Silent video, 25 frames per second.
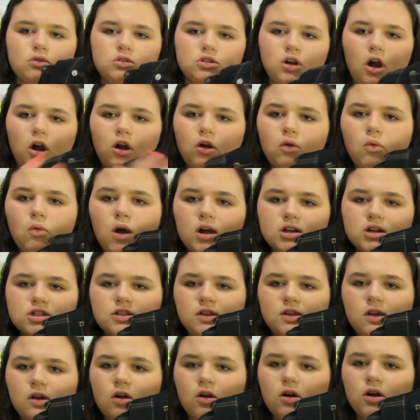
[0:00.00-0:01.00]
dark wash
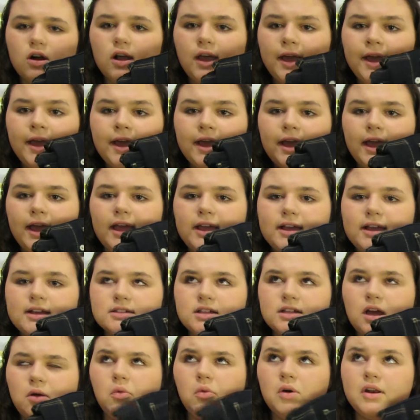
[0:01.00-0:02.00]
they are,
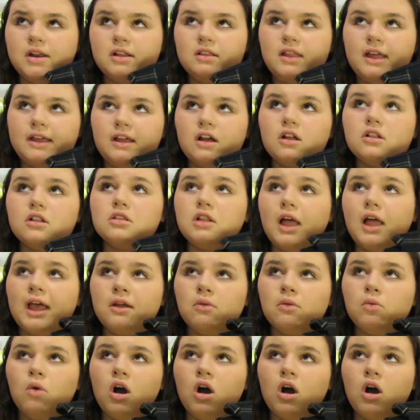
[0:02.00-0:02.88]
and I wanted like a light